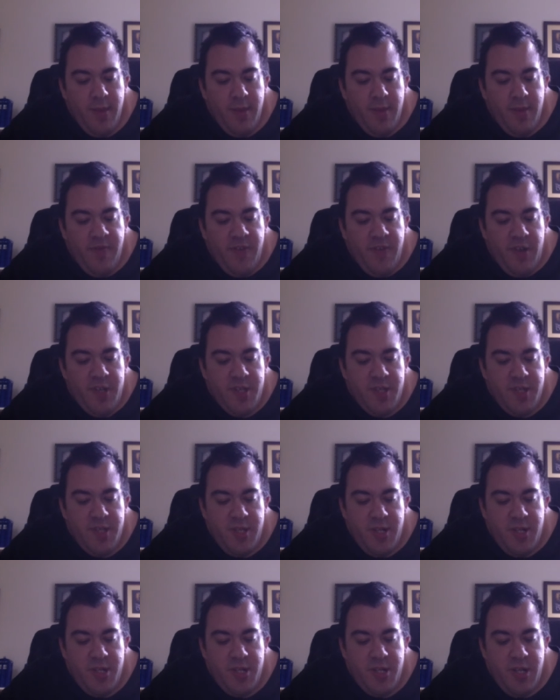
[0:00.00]
The first
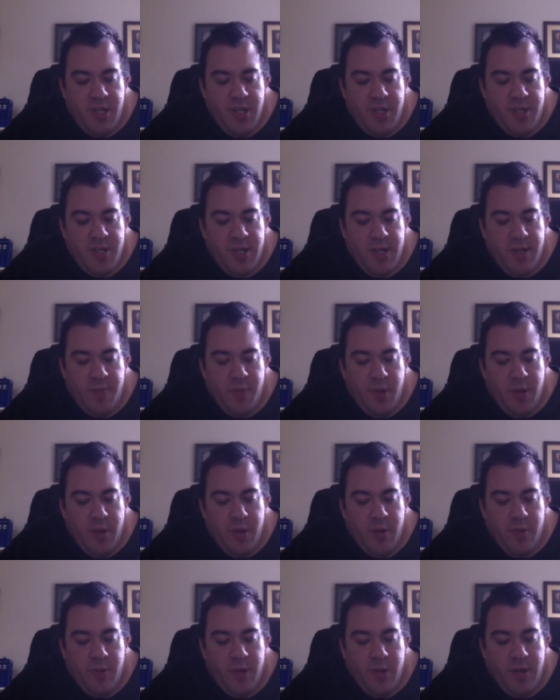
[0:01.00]
thing she had done upon
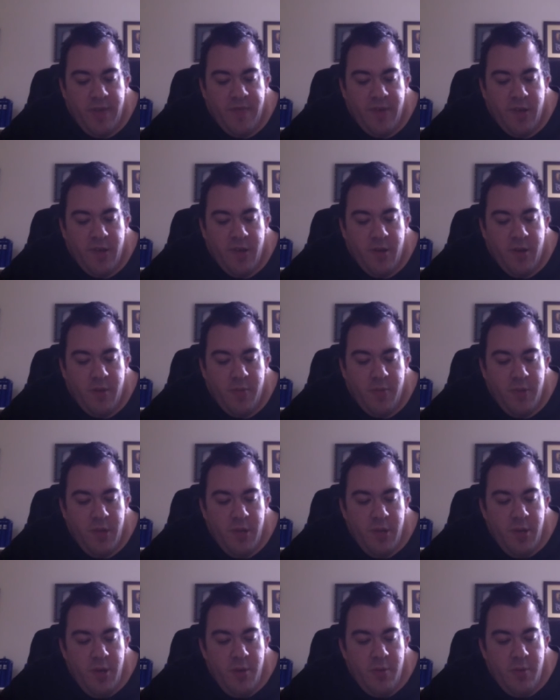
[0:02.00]
arriving home
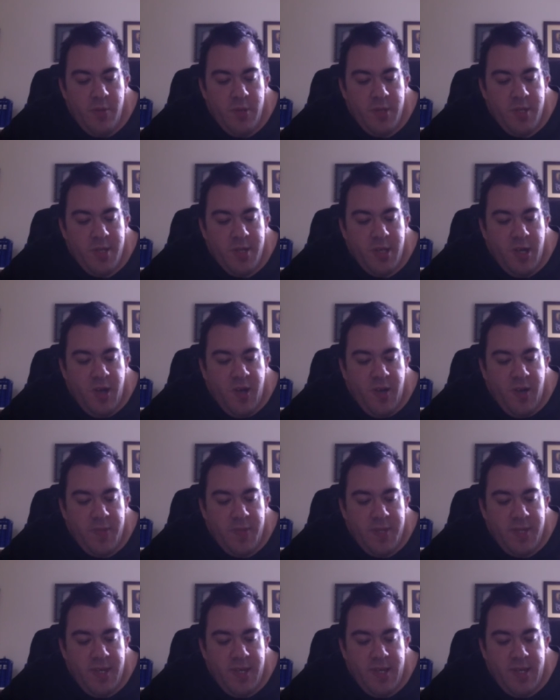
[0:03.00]
was to go
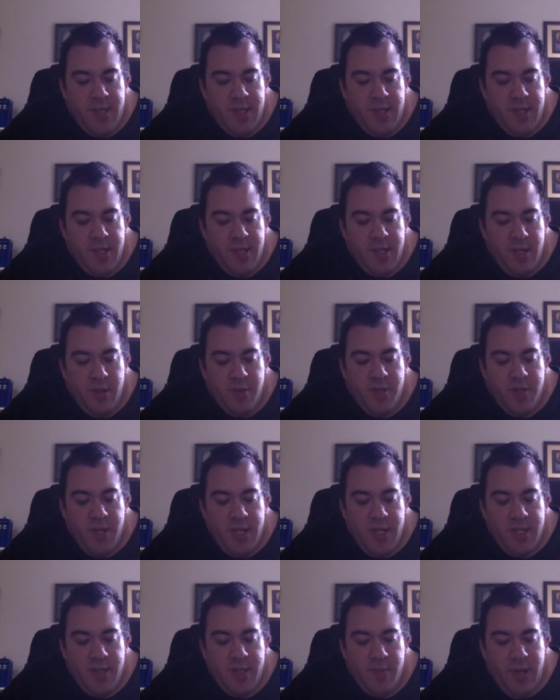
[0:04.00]
upstairs and tell
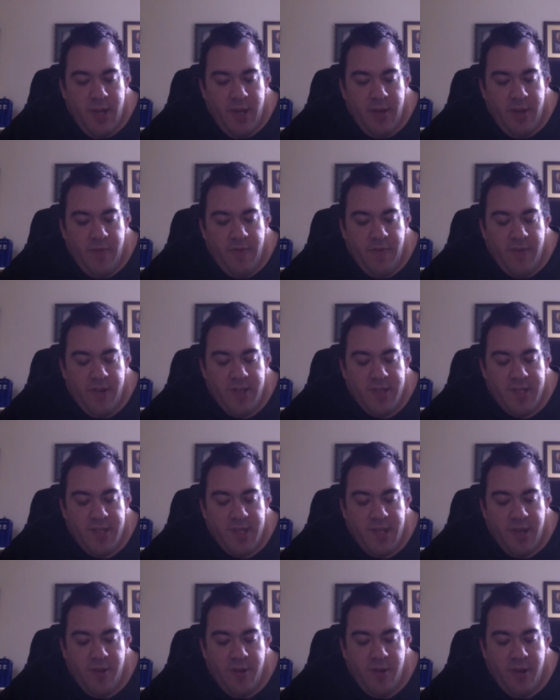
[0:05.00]
Chase about her friend's
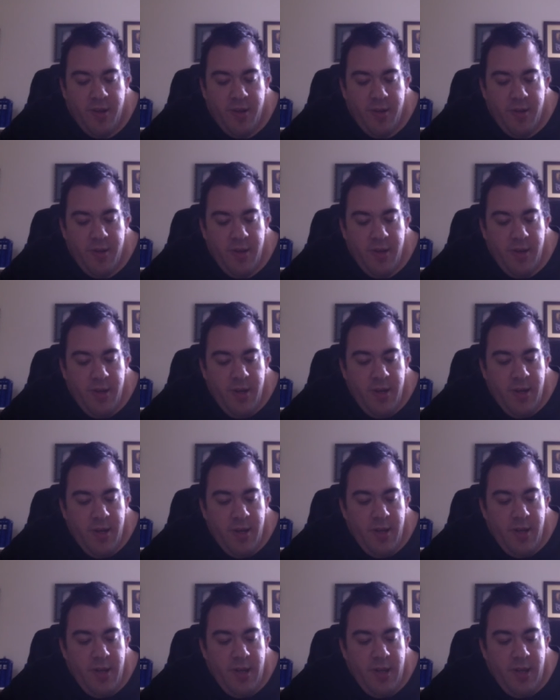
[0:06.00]
theory.
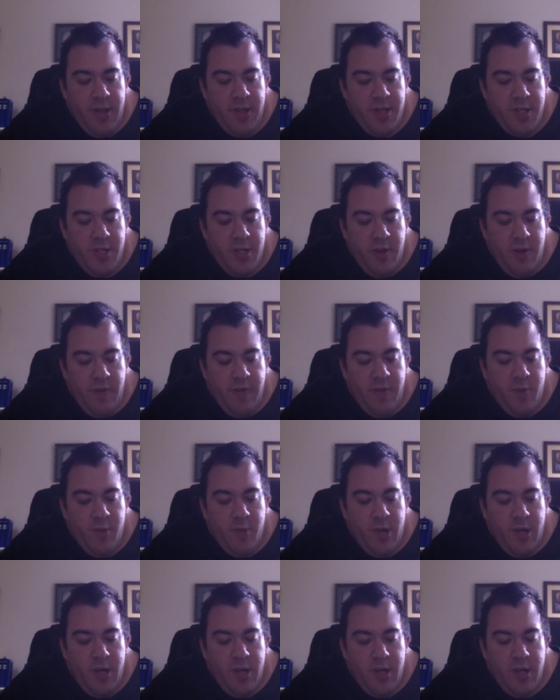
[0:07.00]
Now the two of them
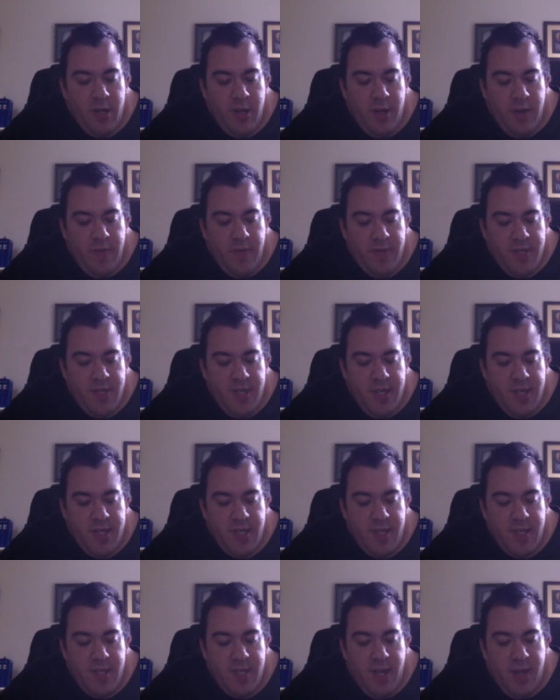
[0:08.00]
were hunkered over
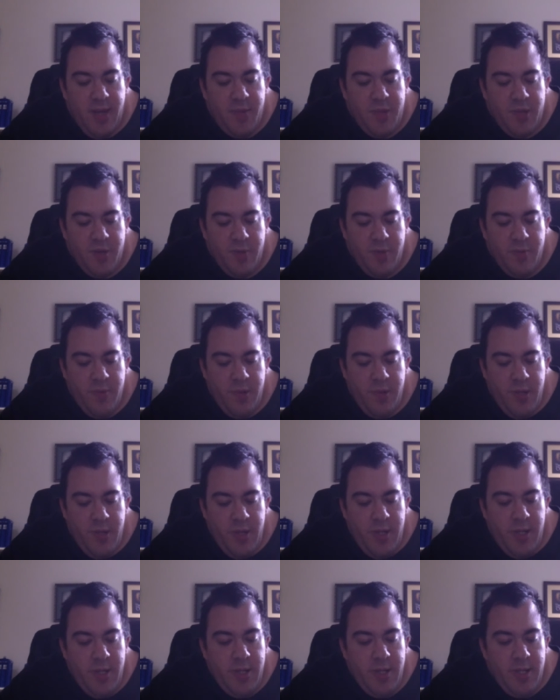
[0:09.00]
Stacey's laptop,
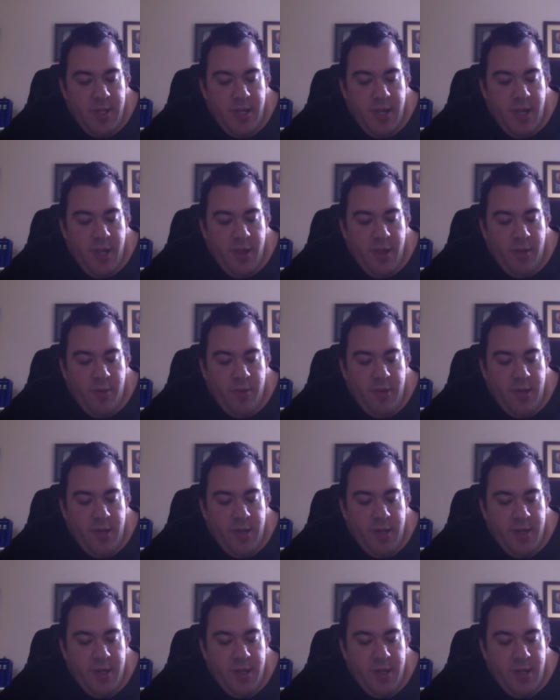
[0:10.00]
digging through the
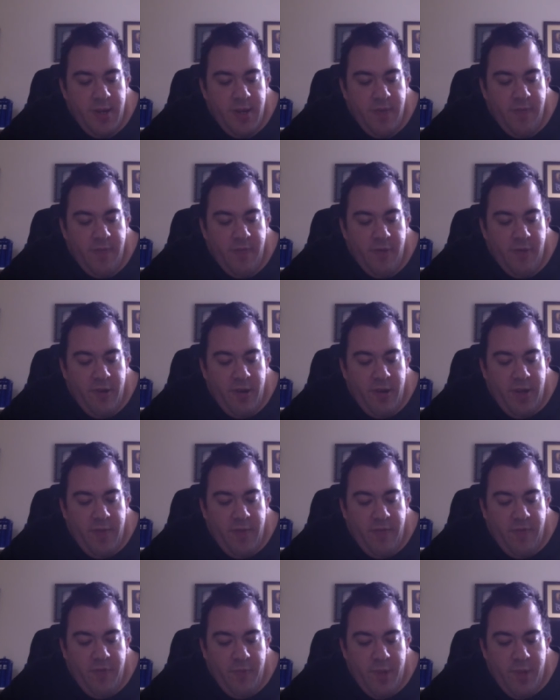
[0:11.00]
internet for any
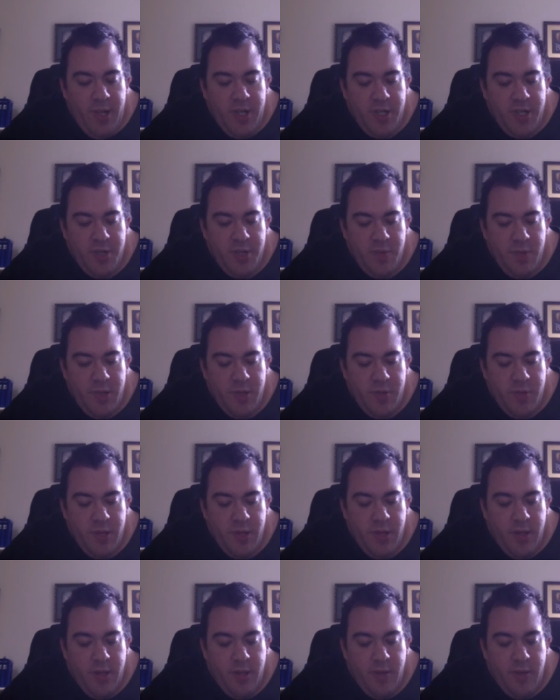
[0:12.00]
information which would
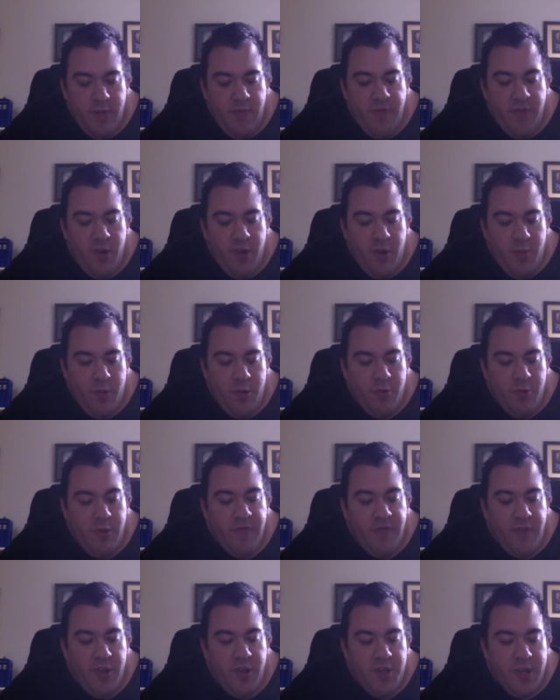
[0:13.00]
either confirm or
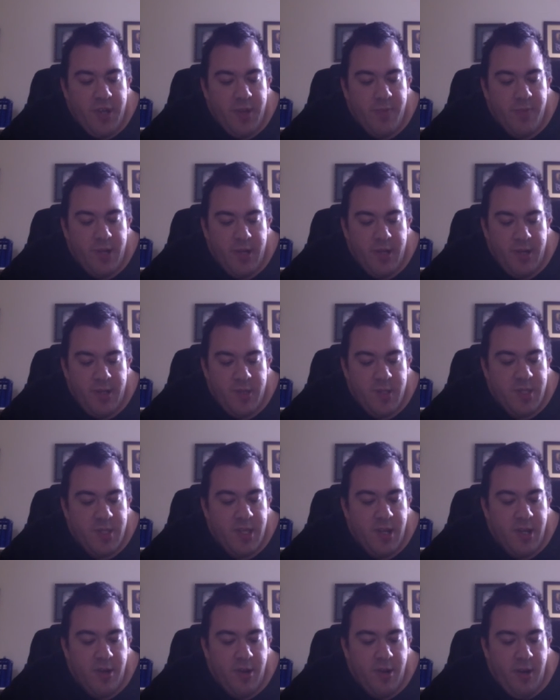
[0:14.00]
refute Abigail's
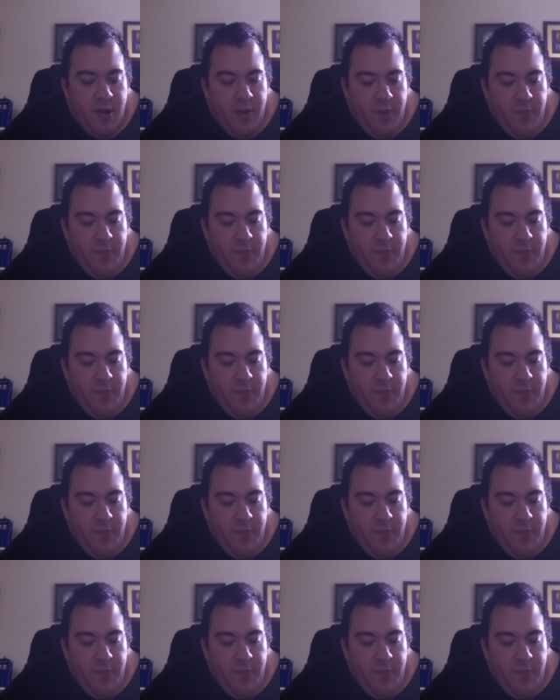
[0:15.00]
theory.